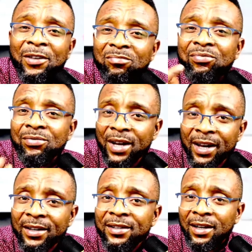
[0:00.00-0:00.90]

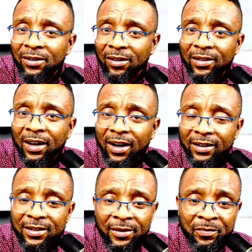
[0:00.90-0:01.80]
praise and all
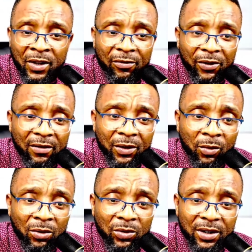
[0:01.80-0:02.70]
that for everyone
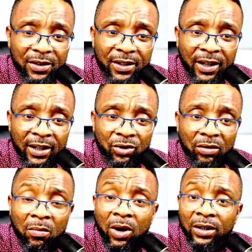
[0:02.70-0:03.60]
who is there to
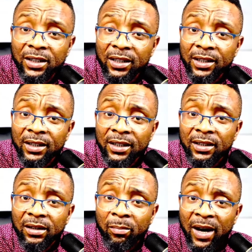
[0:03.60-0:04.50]
mourn the
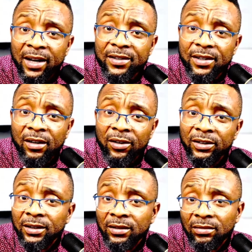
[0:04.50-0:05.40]
past or
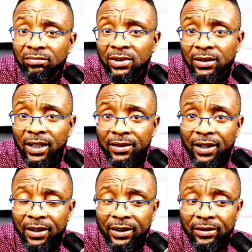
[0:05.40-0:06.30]
the dead
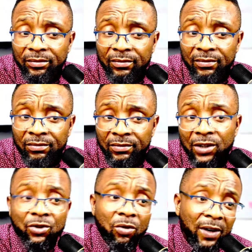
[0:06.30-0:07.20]
king. Let's
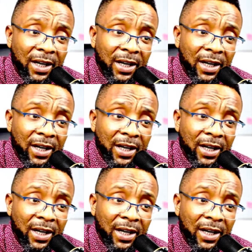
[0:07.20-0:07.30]
go over it